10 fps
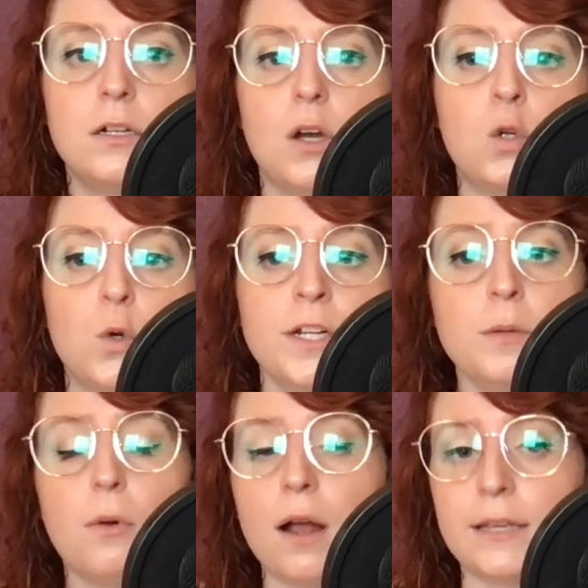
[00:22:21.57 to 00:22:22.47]
According to
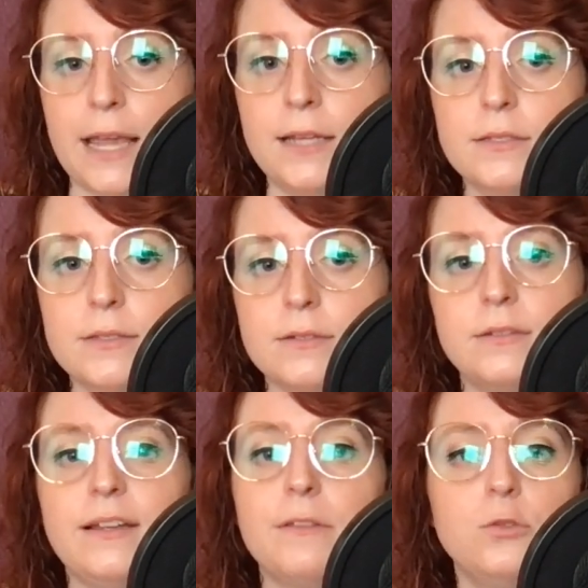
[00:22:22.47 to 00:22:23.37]
Brock Yates,
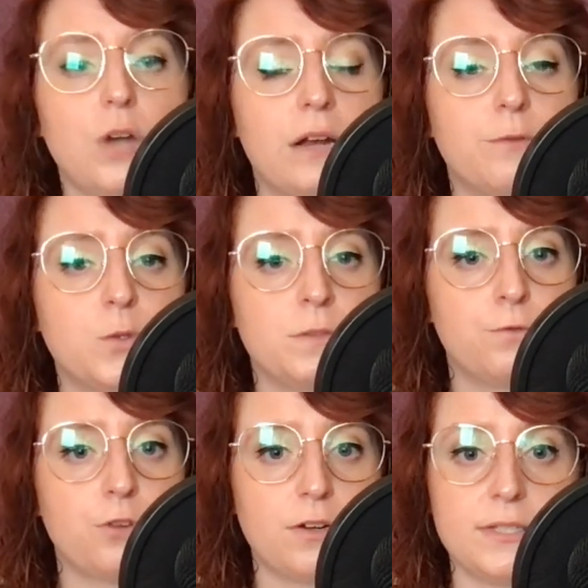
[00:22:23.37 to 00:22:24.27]
the other drivers in
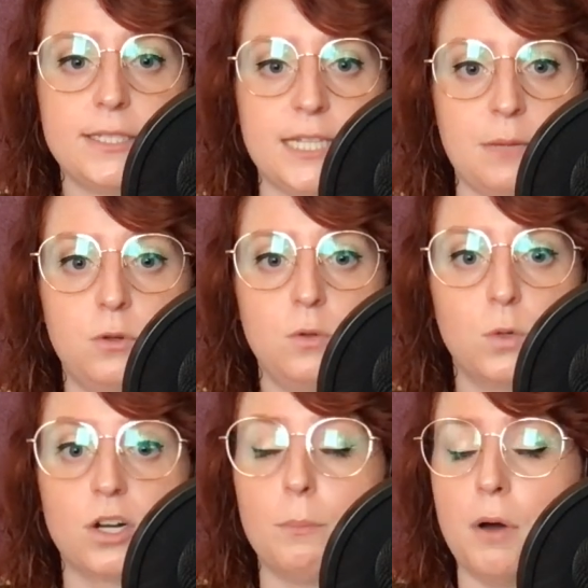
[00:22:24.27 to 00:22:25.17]
Ferrari's stable
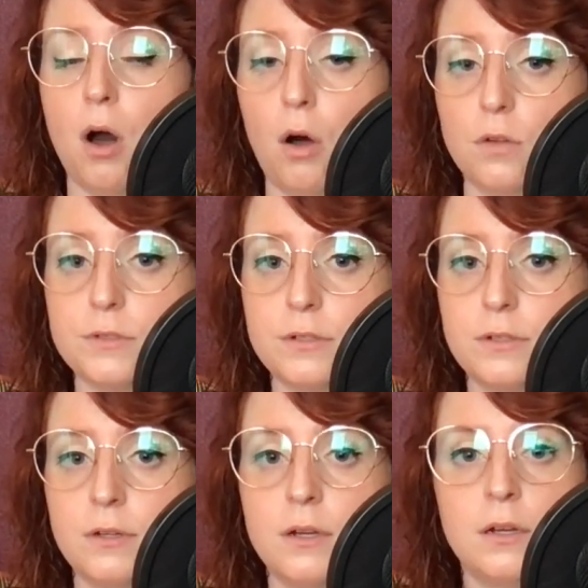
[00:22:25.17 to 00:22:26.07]
were appalled.
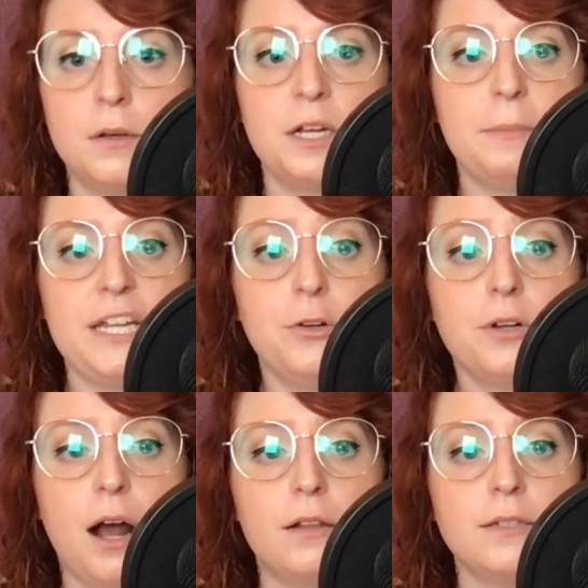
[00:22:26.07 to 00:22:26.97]
Peter
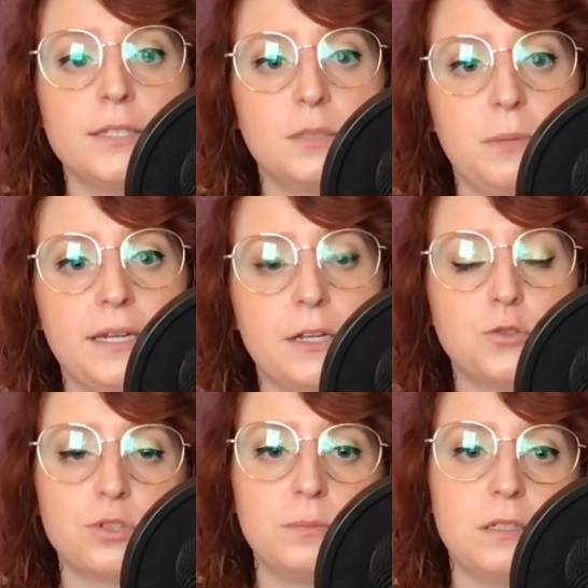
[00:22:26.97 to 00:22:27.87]
Collins had been
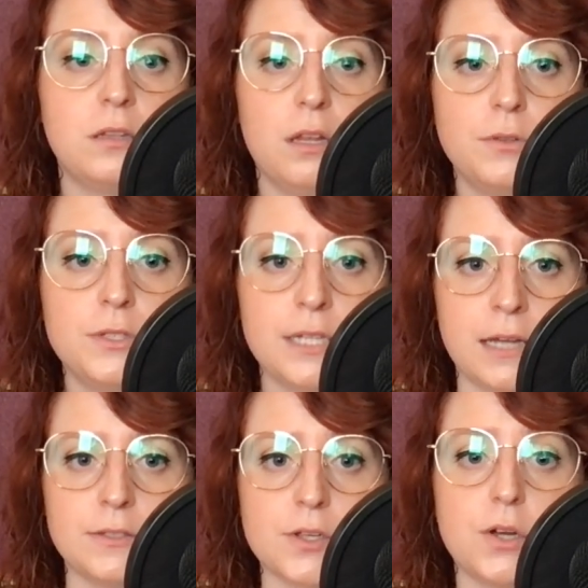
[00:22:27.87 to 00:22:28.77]
extremely close to
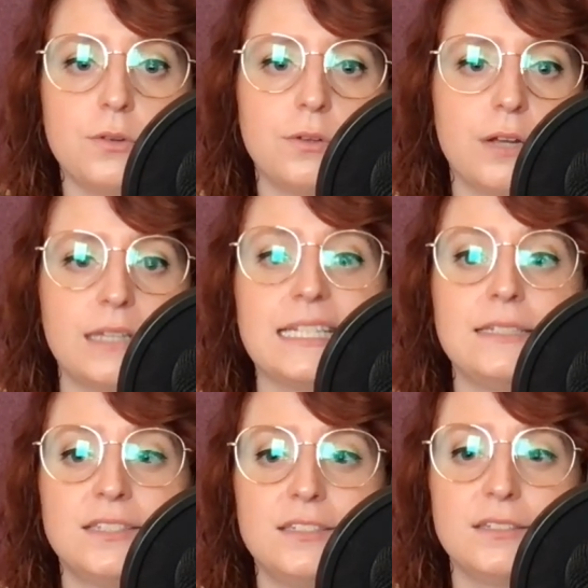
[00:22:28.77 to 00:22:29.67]
Enzo, at
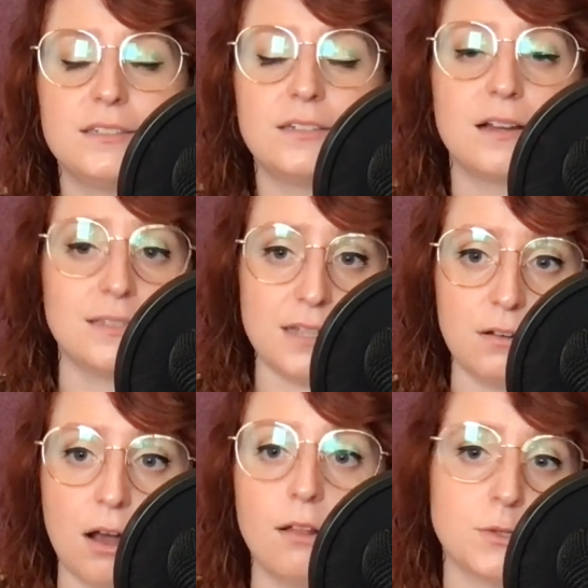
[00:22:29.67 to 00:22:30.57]
least until
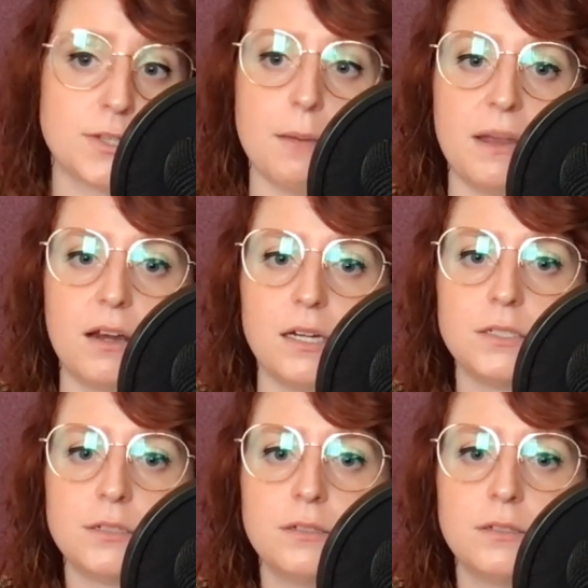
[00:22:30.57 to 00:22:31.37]
Collins got married.